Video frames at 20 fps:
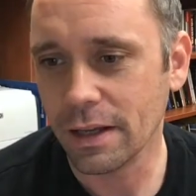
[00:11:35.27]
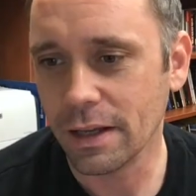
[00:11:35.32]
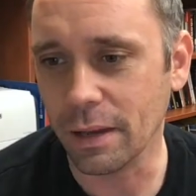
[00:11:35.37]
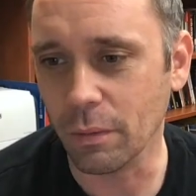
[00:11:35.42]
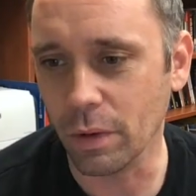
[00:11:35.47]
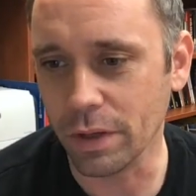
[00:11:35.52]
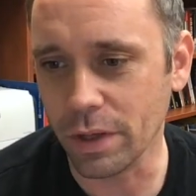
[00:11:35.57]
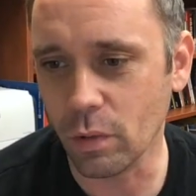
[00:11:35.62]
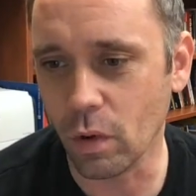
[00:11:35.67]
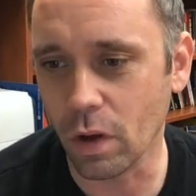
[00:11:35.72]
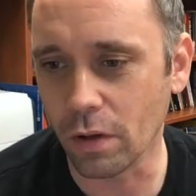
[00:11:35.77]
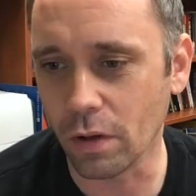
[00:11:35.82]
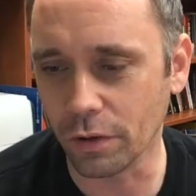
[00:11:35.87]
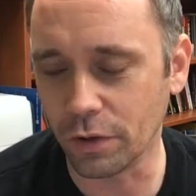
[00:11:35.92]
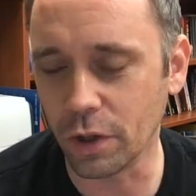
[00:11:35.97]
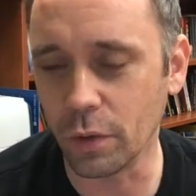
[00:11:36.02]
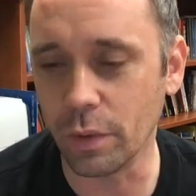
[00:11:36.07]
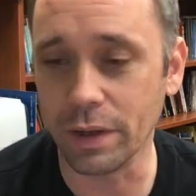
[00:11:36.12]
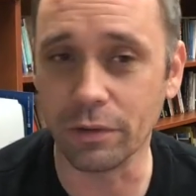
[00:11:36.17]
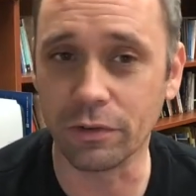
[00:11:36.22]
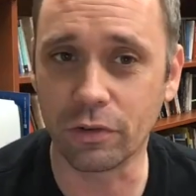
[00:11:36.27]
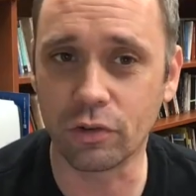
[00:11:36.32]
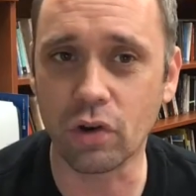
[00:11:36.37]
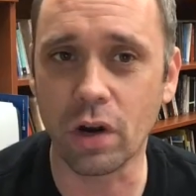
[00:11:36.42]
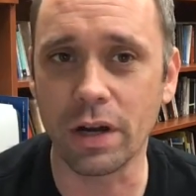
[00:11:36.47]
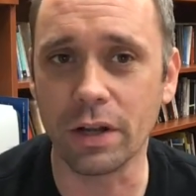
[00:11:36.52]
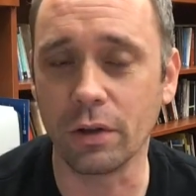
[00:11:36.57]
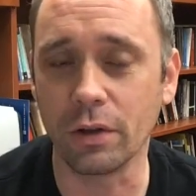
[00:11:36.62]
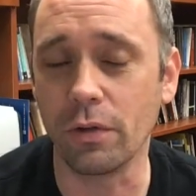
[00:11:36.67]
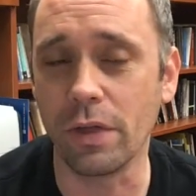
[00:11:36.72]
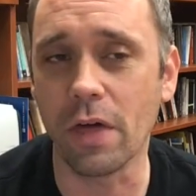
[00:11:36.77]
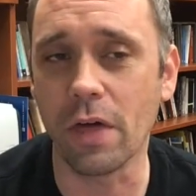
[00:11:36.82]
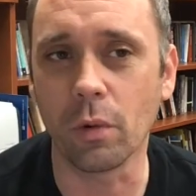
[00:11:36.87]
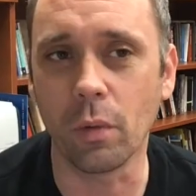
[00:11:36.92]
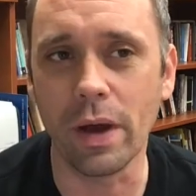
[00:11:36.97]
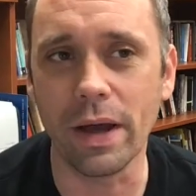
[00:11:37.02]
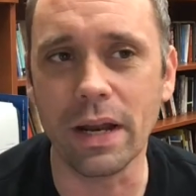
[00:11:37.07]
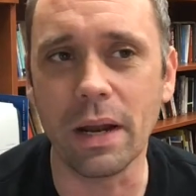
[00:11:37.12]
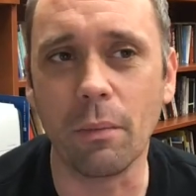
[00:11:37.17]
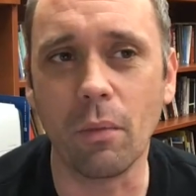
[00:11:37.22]
And what you're doing is trying to do the other
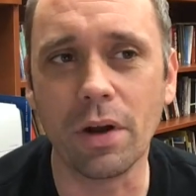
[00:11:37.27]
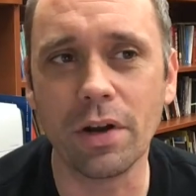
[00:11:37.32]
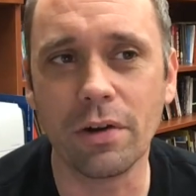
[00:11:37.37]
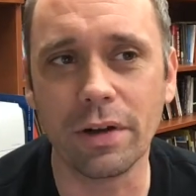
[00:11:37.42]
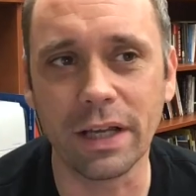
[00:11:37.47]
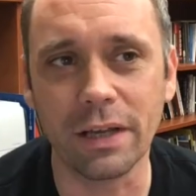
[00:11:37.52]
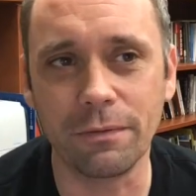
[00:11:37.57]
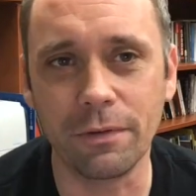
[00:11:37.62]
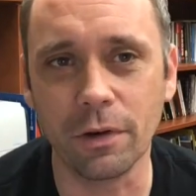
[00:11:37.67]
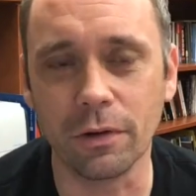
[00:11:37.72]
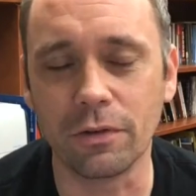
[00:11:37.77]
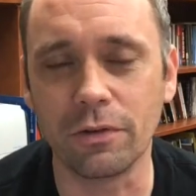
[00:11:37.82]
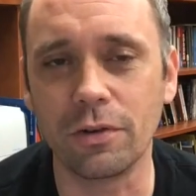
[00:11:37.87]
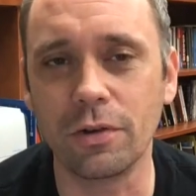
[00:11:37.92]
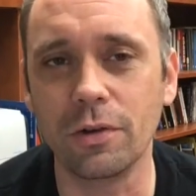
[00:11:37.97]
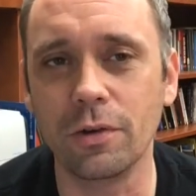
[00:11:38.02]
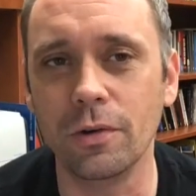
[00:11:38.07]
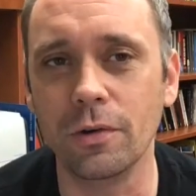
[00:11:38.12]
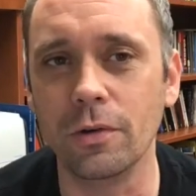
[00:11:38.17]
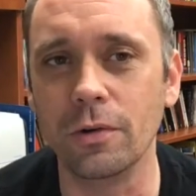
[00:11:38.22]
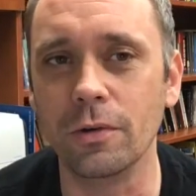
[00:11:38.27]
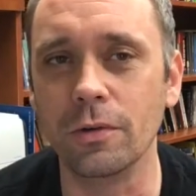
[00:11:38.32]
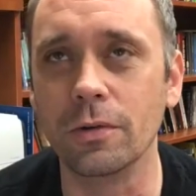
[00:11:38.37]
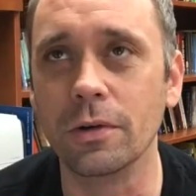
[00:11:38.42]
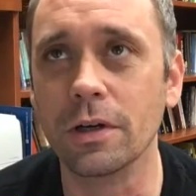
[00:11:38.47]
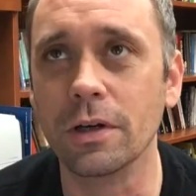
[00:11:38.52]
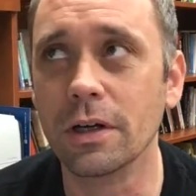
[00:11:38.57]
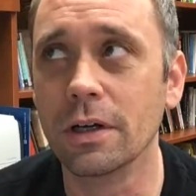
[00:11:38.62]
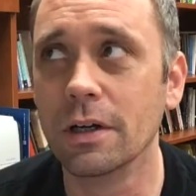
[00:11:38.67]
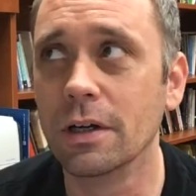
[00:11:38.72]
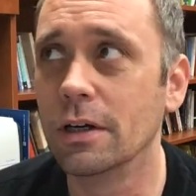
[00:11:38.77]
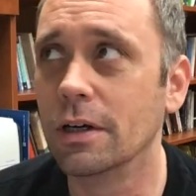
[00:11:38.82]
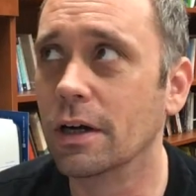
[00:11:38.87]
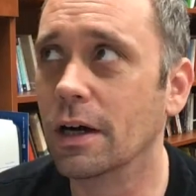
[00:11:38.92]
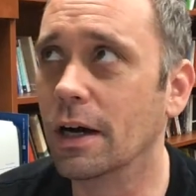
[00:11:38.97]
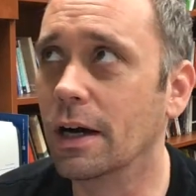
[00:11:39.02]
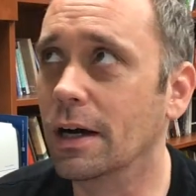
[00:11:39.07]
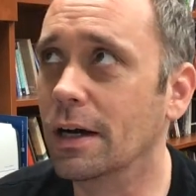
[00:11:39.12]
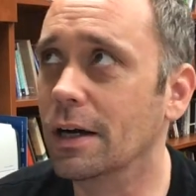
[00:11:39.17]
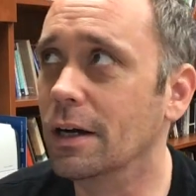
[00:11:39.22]
way. And I'm wondering if you're too
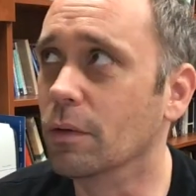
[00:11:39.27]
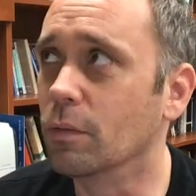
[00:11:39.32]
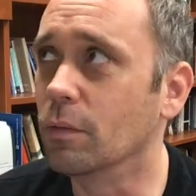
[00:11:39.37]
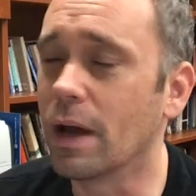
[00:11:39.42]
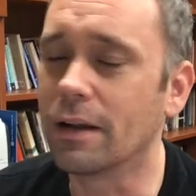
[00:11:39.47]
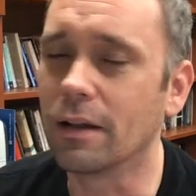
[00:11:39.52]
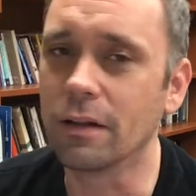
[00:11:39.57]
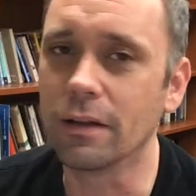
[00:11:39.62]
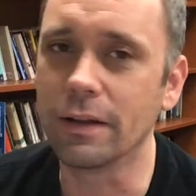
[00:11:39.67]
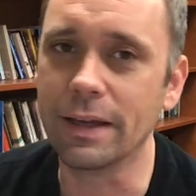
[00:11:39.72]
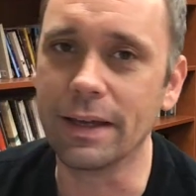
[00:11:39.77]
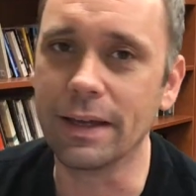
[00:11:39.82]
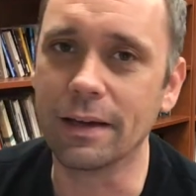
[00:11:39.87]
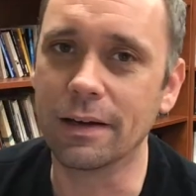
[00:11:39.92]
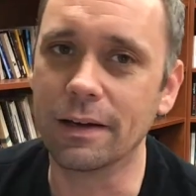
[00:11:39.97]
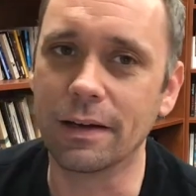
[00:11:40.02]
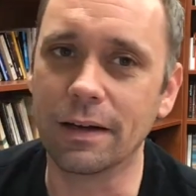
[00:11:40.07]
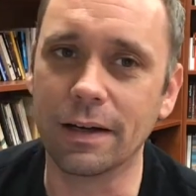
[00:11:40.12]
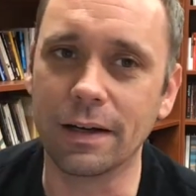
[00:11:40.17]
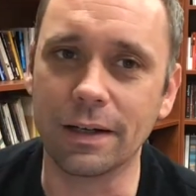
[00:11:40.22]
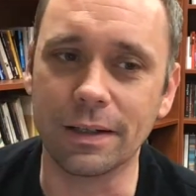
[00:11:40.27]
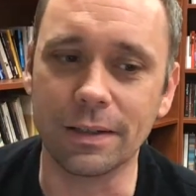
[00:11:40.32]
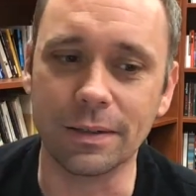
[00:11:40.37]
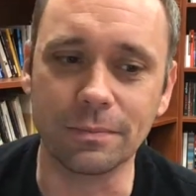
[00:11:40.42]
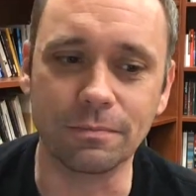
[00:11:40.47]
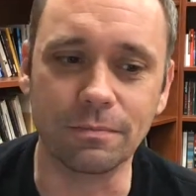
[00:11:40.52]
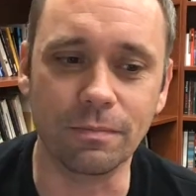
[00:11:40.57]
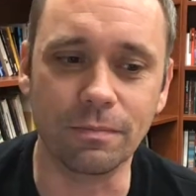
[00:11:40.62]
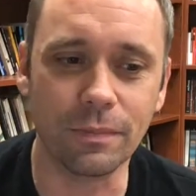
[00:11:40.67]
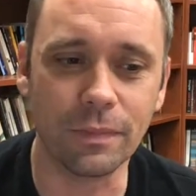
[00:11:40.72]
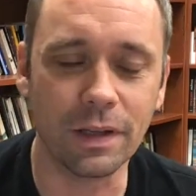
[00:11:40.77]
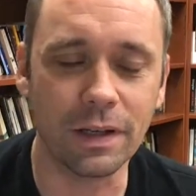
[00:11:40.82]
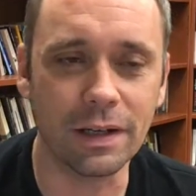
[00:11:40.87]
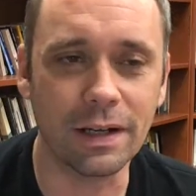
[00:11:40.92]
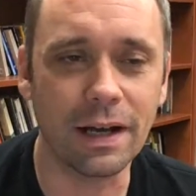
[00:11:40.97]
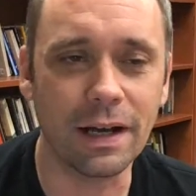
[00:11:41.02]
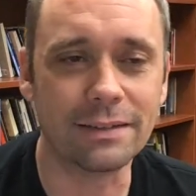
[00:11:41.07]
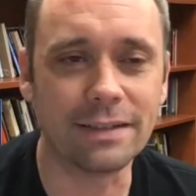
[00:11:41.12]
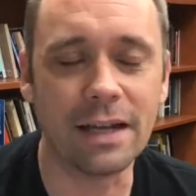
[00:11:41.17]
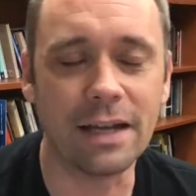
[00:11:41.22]
readily
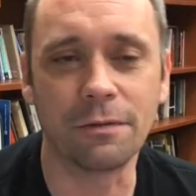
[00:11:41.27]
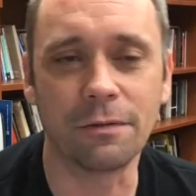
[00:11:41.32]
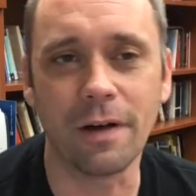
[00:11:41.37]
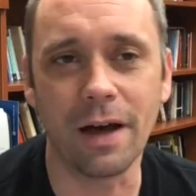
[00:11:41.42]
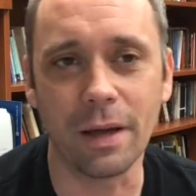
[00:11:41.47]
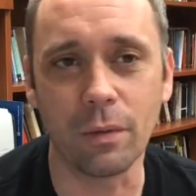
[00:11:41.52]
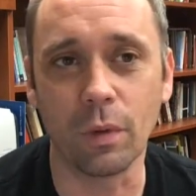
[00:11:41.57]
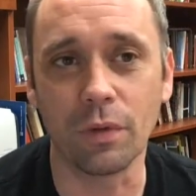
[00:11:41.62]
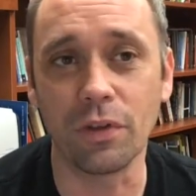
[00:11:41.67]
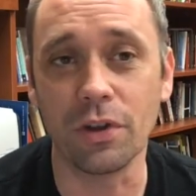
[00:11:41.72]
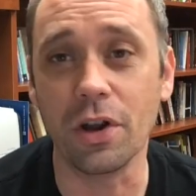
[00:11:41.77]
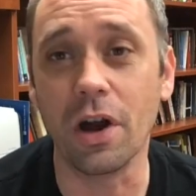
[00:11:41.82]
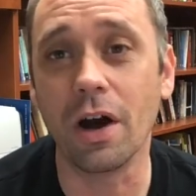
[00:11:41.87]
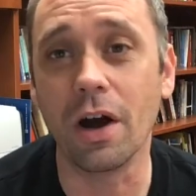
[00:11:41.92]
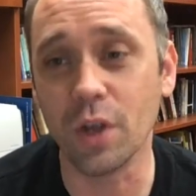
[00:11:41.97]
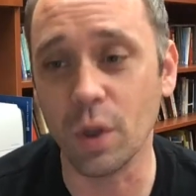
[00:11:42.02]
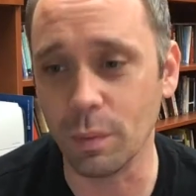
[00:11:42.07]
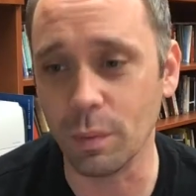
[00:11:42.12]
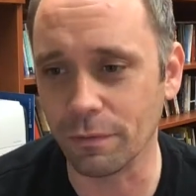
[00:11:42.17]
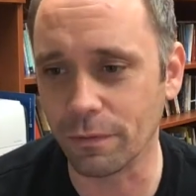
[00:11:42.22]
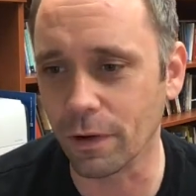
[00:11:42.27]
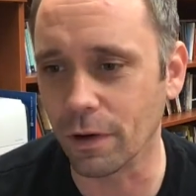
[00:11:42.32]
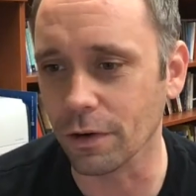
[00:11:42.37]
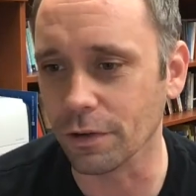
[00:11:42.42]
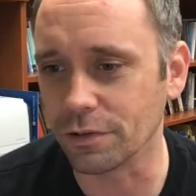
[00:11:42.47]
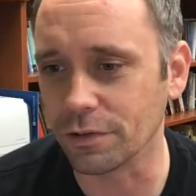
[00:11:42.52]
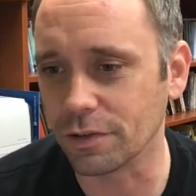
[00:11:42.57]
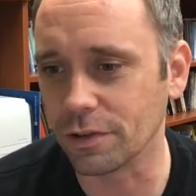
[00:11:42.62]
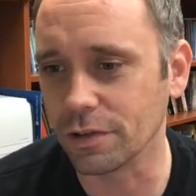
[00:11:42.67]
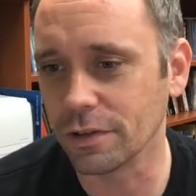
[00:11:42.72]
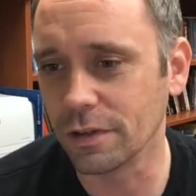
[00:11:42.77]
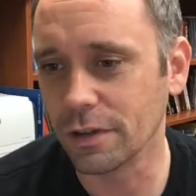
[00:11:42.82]
identifying with the non-human first.